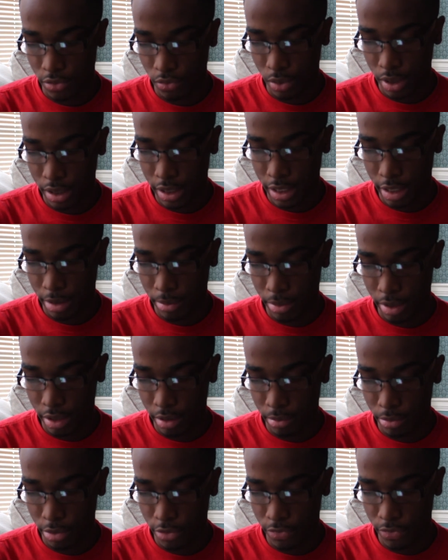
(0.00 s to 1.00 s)
one thing about
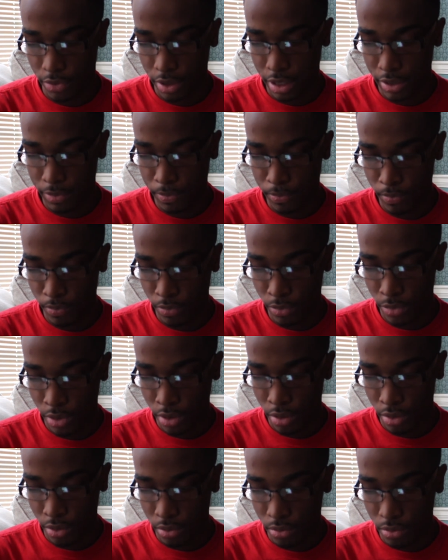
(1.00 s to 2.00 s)
the movie.
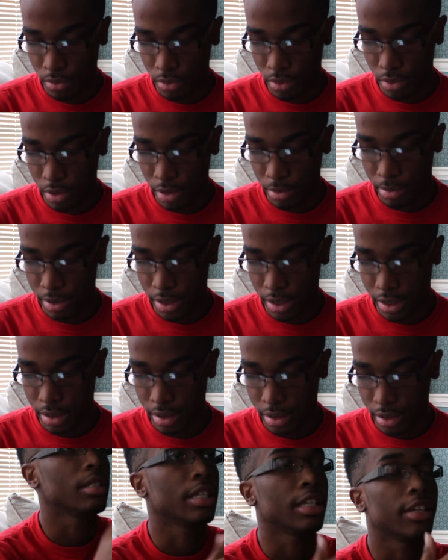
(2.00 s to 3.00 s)
What would it be?
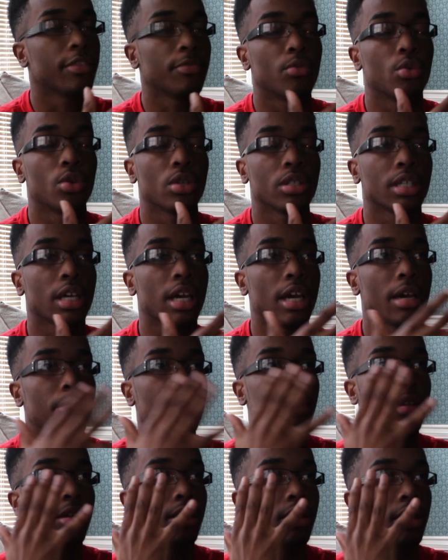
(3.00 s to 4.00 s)
To give more time
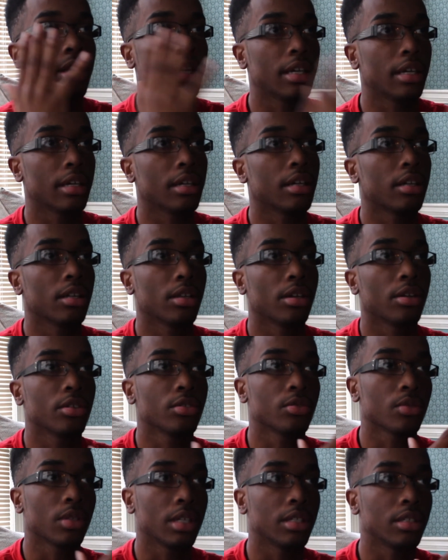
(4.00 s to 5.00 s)
to Nick and
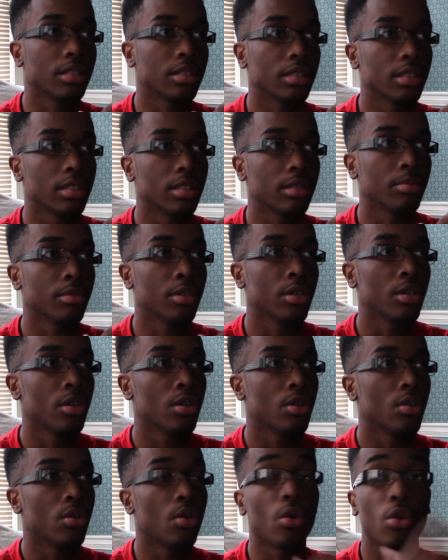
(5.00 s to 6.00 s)
Claire's relationship,
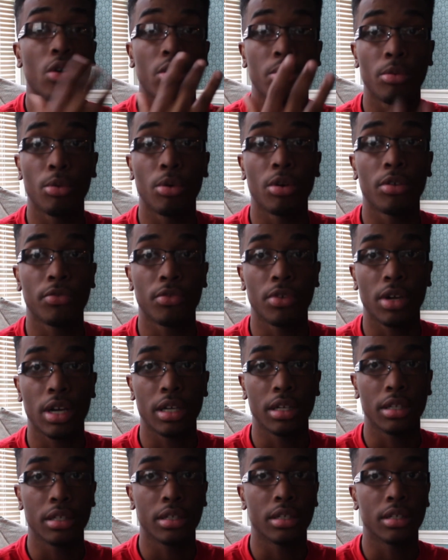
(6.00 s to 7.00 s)
or more
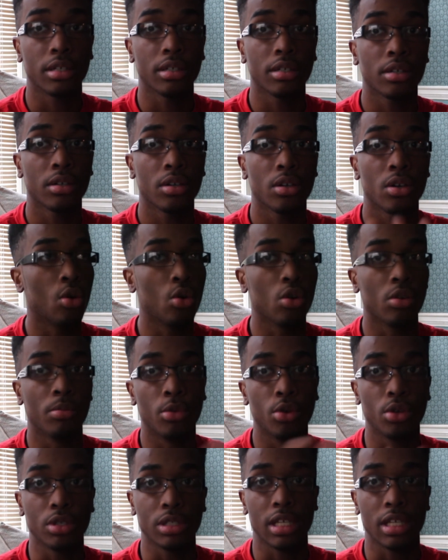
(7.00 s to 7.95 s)
Veronica, or more